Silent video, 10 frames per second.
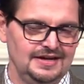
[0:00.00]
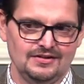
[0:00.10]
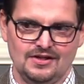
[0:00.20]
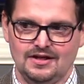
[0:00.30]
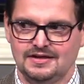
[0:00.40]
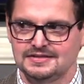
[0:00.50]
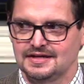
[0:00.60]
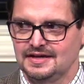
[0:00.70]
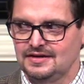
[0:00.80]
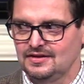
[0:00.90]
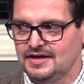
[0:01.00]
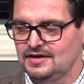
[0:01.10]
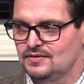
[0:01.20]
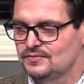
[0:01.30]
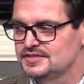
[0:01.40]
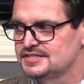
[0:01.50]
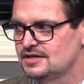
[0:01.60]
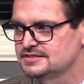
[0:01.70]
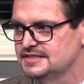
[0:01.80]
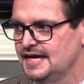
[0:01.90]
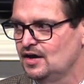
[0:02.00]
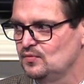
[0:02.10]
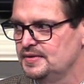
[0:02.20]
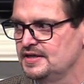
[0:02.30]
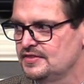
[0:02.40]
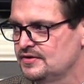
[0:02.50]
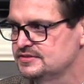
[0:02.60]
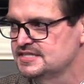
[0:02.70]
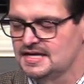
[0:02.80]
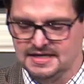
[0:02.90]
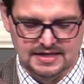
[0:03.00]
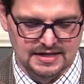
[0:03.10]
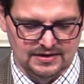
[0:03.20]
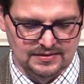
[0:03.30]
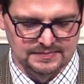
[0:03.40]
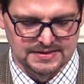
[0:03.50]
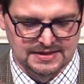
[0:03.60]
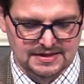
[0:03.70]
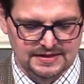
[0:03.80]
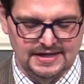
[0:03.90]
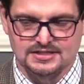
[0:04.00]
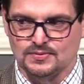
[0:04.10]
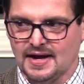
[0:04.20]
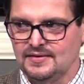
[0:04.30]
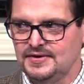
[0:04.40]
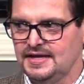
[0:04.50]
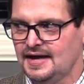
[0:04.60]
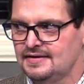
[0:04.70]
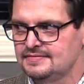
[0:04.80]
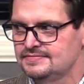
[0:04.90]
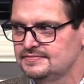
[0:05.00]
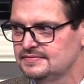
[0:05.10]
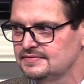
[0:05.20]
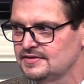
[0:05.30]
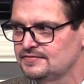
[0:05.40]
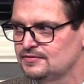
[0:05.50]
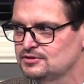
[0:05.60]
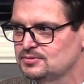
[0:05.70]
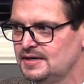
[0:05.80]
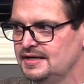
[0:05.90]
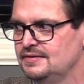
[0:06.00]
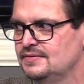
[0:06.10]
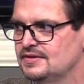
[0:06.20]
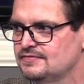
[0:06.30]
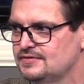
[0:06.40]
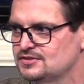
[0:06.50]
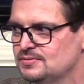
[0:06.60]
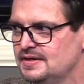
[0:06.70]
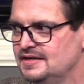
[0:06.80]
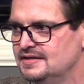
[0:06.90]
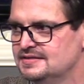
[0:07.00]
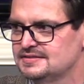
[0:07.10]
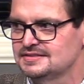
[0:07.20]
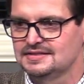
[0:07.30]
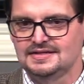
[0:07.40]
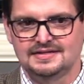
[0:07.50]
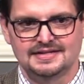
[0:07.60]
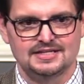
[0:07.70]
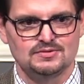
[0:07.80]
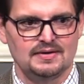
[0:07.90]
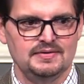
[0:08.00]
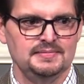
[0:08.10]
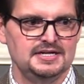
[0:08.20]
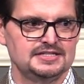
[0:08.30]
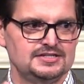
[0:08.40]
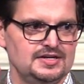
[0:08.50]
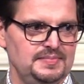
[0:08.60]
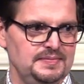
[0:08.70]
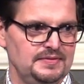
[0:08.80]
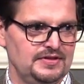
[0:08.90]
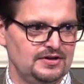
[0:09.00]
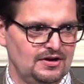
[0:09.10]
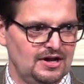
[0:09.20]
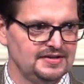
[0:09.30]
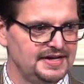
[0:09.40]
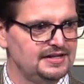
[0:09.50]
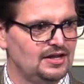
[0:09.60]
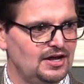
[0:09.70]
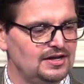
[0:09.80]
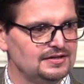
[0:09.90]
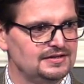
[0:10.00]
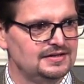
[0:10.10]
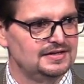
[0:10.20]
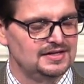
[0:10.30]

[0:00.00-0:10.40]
It'll, call, it'll, it'll result in helping those that need help. That's why we have the 420 where the 420 is. That's why we minister to people there all day long